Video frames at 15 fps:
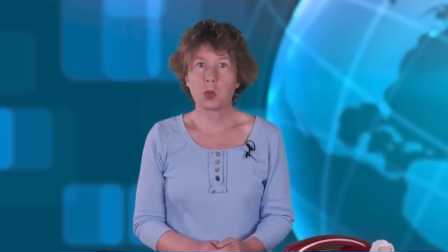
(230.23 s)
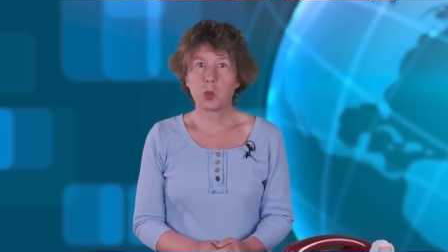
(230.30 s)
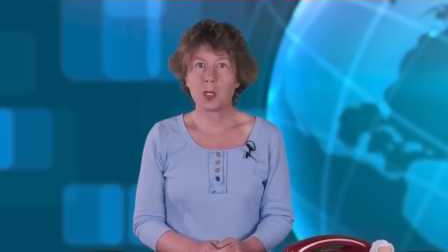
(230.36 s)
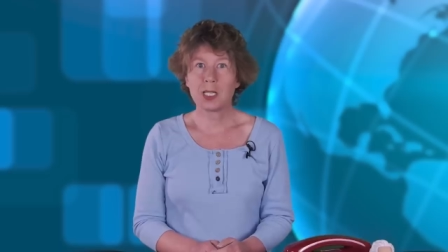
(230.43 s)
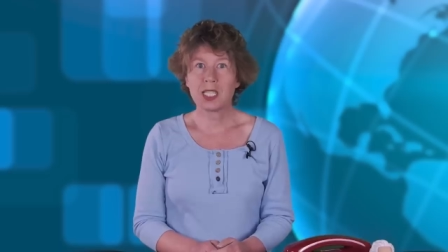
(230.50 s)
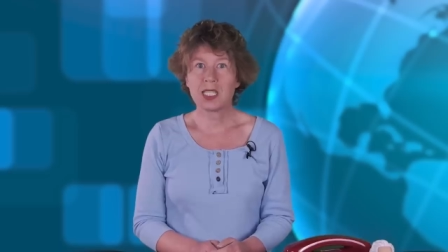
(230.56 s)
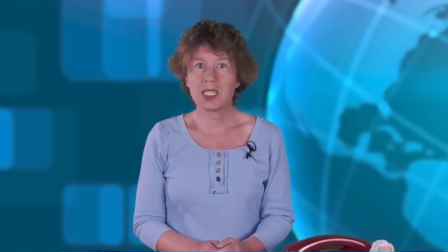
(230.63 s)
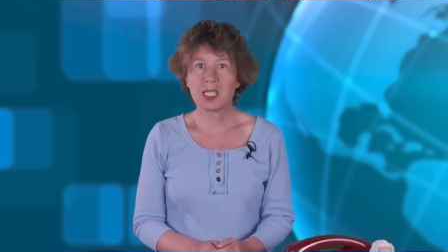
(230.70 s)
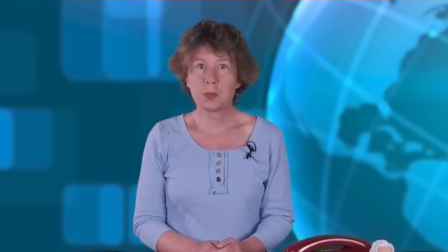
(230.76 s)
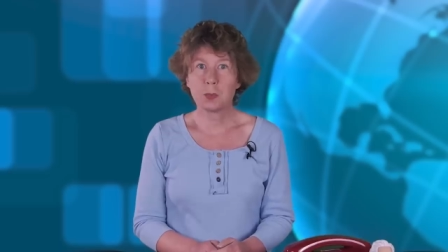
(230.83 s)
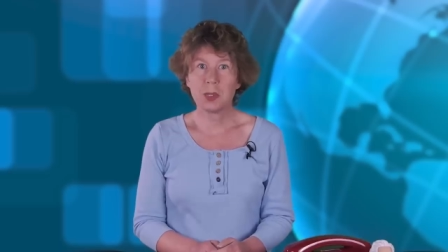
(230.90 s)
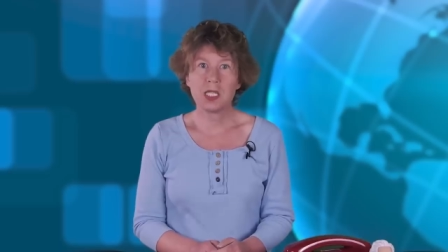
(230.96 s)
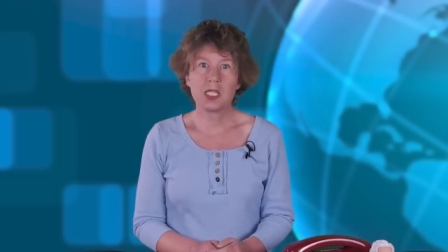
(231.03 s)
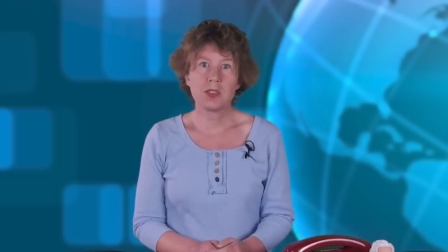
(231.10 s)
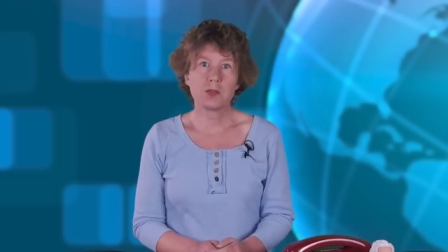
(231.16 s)
100
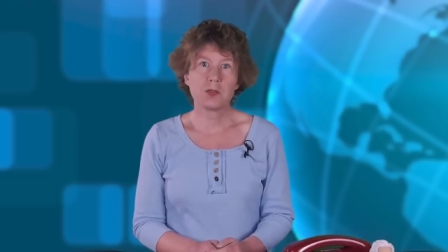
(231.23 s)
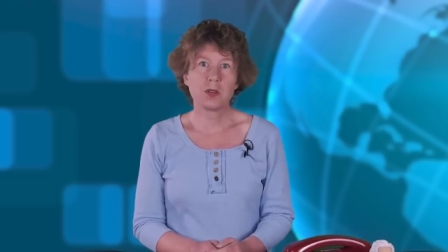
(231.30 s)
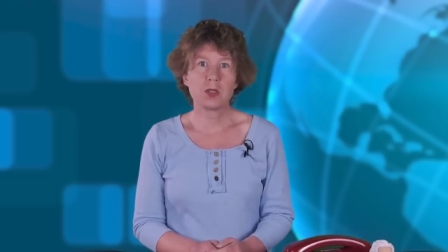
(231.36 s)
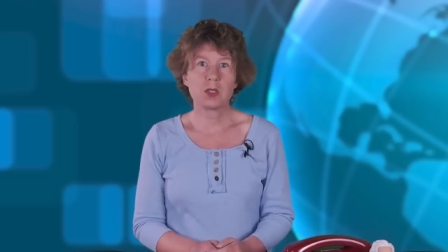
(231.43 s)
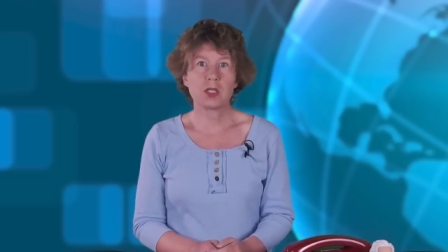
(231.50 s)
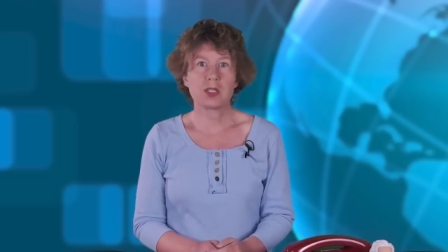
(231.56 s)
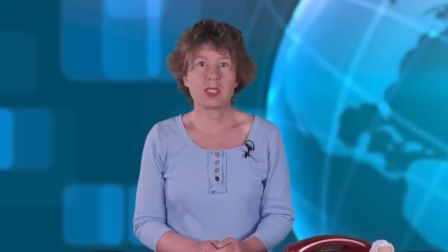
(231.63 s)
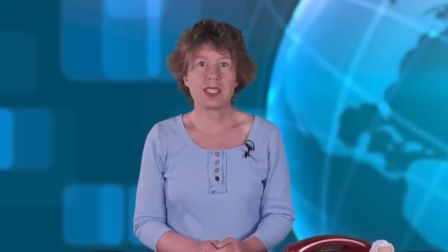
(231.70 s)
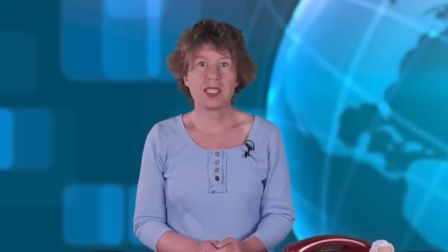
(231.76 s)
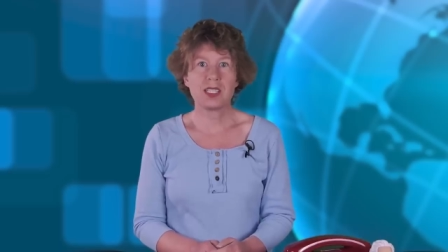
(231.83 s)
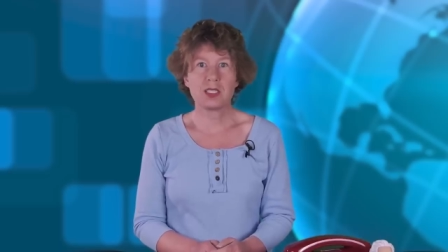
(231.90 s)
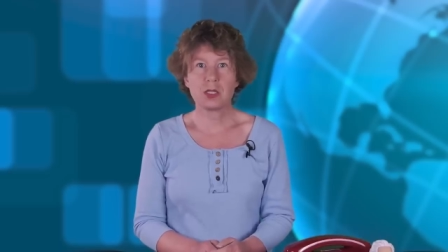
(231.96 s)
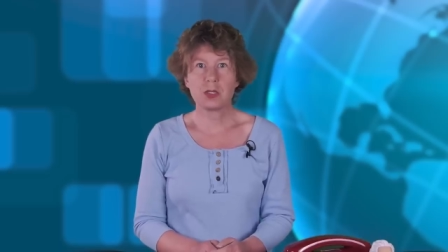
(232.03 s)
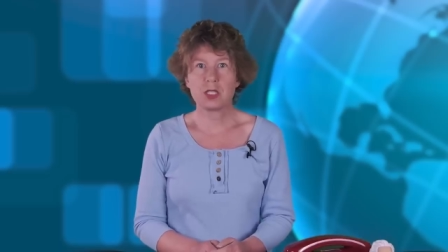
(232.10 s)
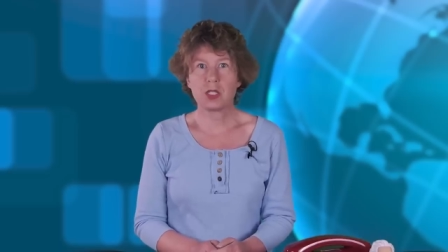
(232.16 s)
million photons
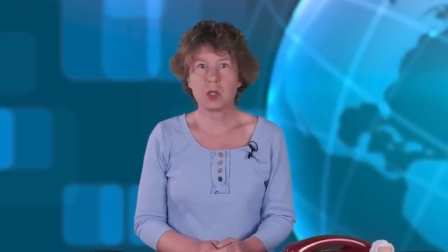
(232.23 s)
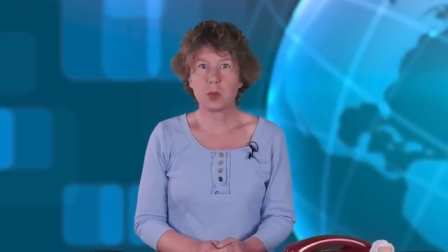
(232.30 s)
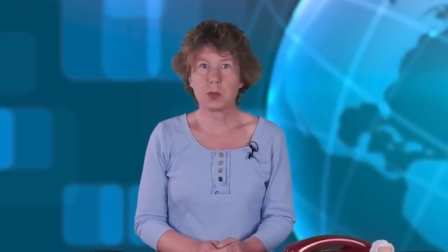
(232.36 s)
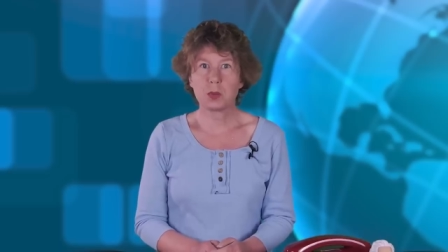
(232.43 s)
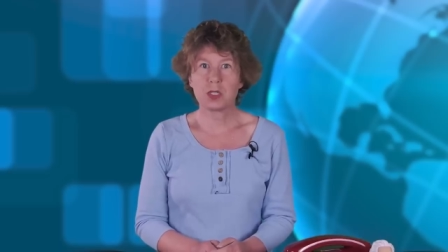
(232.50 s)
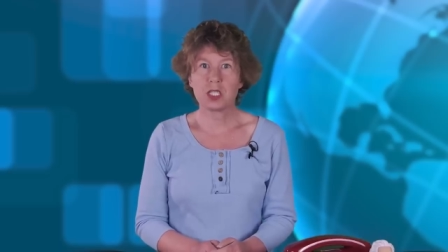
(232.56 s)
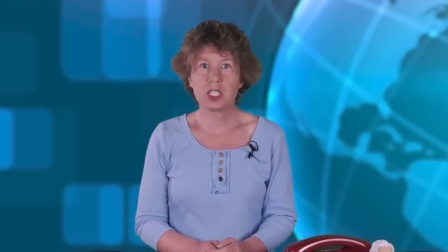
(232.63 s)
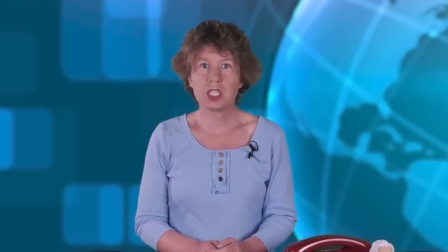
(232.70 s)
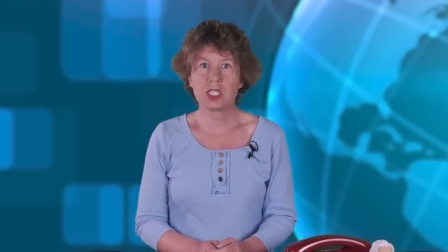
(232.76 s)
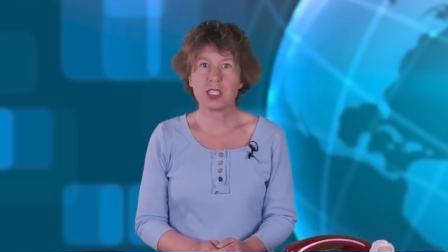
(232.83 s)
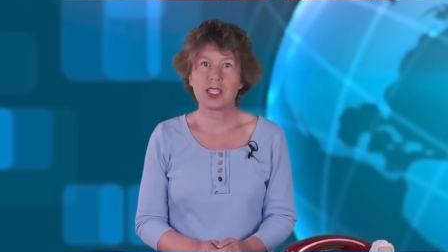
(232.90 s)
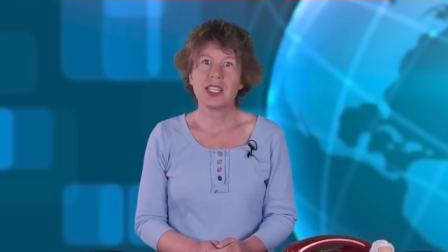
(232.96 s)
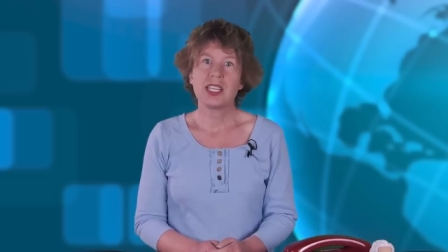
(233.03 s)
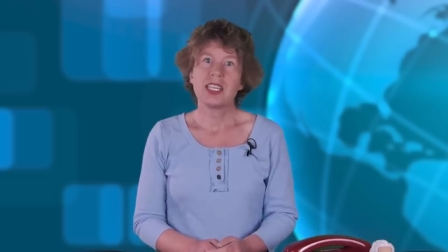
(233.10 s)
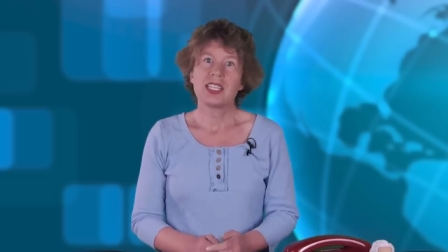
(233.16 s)
into a superposition,